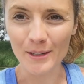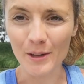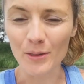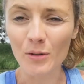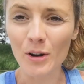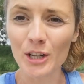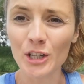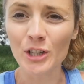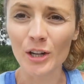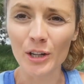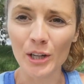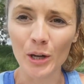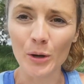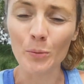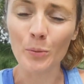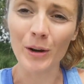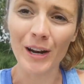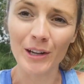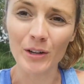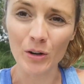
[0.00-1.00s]
So I thought I'd show
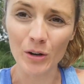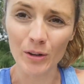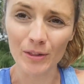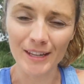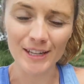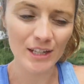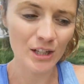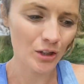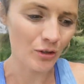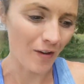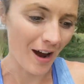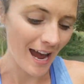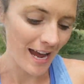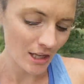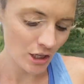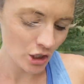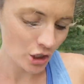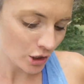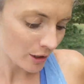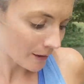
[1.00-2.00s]
you what I got on this stretch.